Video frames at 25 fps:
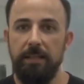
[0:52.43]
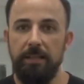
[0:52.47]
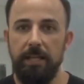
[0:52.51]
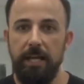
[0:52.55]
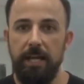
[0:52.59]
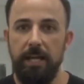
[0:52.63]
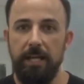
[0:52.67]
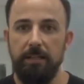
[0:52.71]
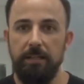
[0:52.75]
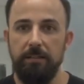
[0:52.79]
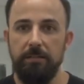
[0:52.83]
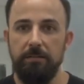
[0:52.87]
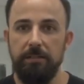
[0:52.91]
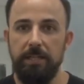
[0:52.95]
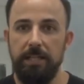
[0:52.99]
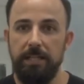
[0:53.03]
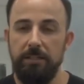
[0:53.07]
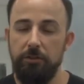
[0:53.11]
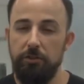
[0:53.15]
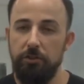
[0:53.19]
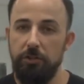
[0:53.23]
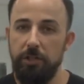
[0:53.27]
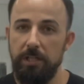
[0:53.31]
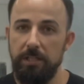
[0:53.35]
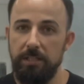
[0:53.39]
that
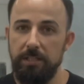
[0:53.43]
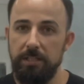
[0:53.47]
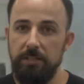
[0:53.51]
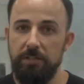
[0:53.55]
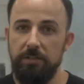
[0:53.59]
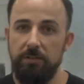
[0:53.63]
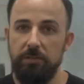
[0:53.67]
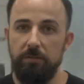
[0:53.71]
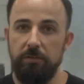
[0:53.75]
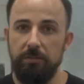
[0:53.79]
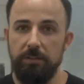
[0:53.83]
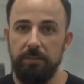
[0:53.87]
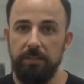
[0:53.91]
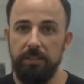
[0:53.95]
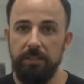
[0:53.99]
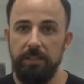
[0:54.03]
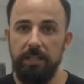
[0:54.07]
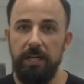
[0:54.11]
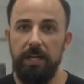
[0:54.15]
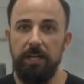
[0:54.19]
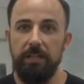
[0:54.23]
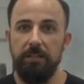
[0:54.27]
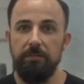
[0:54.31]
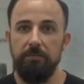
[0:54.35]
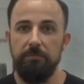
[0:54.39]
jelly is starting to
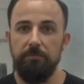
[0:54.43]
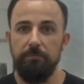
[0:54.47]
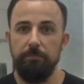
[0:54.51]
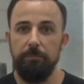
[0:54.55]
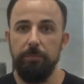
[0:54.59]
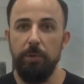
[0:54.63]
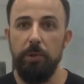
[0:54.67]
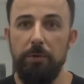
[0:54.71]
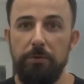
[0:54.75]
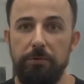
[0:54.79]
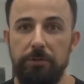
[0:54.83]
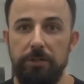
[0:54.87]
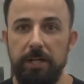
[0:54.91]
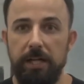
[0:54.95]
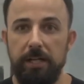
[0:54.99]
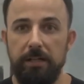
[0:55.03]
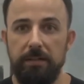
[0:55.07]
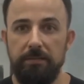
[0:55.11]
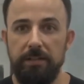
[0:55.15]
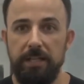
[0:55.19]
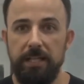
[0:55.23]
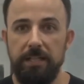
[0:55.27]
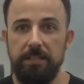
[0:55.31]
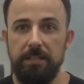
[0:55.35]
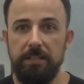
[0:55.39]
kind of bulge out of
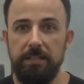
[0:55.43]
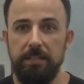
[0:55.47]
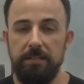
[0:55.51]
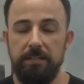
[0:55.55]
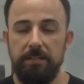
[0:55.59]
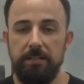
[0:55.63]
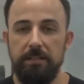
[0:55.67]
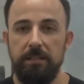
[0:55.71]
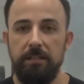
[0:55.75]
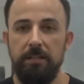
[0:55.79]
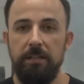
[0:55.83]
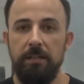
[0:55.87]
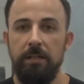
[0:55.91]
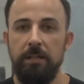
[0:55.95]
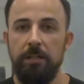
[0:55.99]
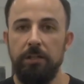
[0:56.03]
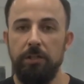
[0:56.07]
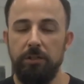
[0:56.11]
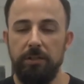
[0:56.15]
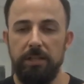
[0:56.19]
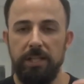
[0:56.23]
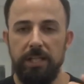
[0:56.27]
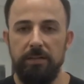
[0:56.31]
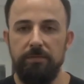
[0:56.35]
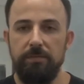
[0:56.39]
that disc. You
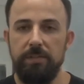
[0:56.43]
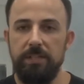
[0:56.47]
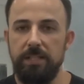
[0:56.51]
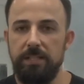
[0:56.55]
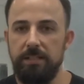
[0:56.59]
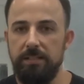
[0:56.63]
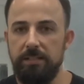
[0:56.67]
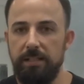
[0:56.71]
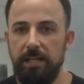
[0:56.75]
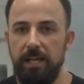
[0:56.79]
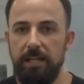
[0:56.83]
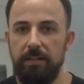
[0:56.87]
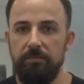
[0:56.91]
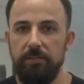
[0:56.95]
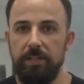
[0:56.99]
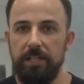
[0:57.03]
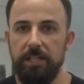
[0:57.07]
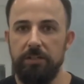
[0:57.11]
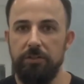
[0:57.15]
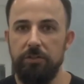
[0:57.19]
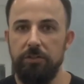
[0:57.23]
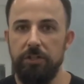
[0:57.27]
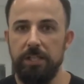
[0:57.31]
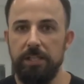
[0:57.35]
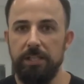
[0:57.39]
can think of a disc kind of like a
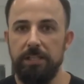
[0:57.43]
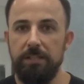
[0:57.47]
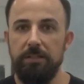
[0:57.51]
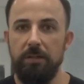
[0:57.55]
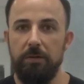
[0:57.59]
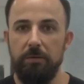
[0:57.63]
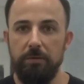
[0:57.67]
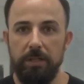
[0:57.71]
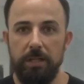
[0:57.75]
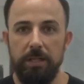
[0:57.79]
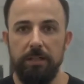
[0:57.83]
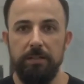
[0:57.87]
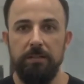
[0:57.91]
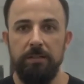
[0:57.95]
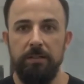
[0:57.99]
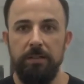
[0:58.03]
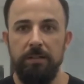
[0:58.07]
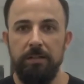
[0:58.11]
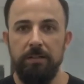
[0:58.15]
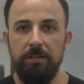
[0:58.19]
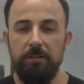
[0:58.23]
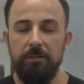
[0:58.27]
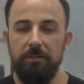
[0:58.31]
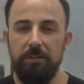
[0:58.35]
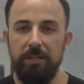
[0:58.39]
jelly donut.
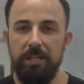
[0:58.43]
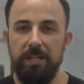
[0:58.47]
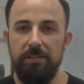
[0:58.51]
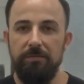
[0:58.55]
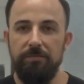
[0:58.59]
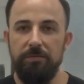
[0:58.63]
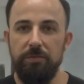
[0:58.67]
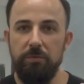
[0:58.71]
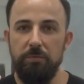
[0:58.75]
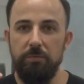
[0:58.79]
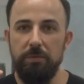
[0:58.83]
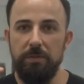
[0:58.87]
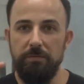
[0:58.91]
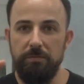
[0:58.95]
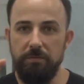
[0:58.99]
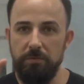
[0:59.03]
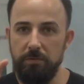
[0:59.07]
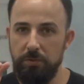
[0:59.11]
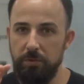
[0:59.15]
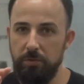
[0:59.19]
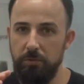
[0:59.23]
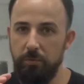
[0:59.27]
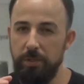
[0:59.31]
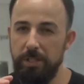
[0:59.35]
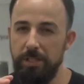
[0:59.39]
Okay, if you
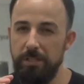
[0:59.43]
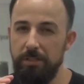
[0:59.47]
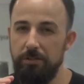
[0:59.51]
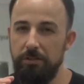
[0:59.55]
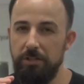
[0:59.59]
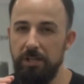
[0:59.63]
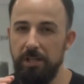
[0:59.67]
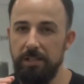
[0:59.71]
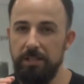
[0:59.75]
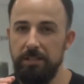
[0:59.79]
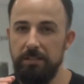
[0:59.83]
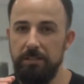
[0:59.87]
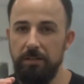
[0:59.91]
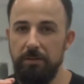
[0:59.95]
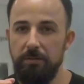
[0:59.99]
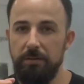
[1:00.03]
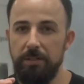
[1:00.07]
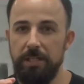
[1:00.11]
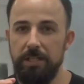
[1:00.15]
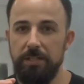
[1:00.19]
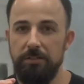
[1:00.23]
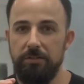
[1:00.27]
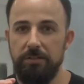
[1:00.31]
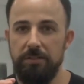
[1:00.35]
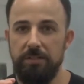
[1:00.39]
squeeze a jelly
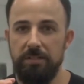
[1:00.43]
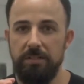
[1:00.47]
donut just